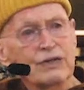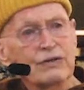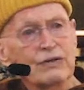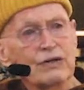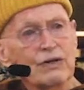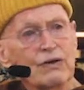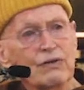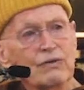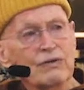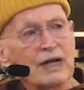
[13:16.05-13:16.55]
You
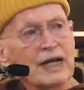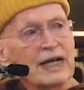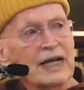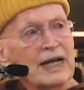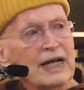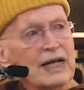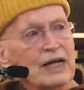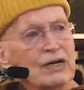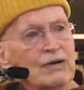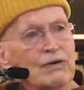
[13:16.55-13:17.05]
don't
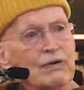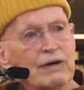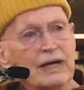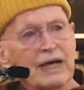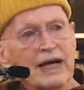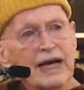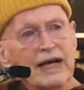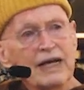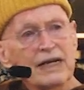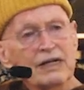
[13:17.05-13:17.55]

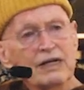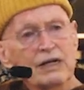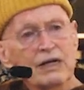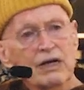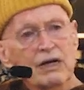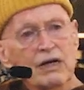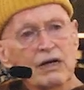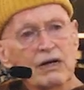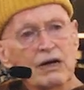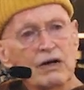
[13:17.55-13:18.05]

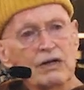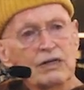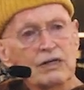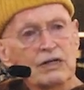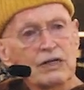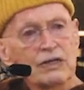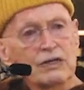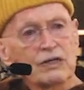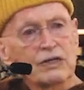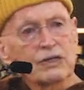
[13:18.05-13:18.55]
create
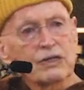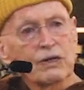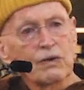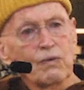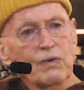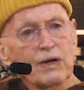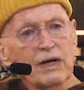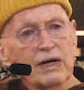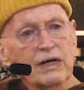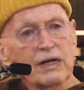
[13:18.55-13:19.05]
conscious
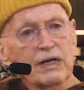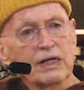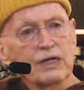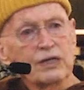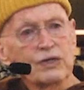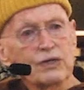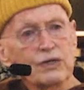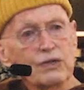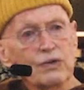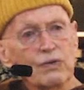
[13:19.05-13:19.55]

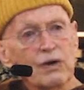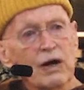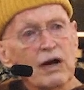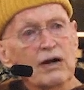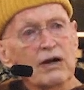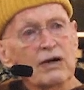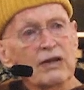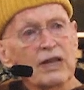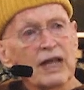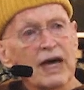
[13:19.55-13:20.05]
awareness. You
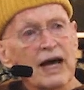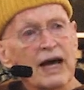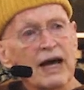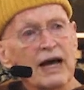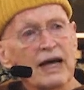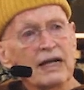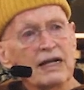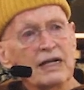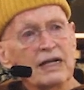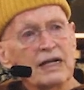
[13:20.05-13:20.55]
are
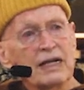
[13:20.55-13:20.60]
that.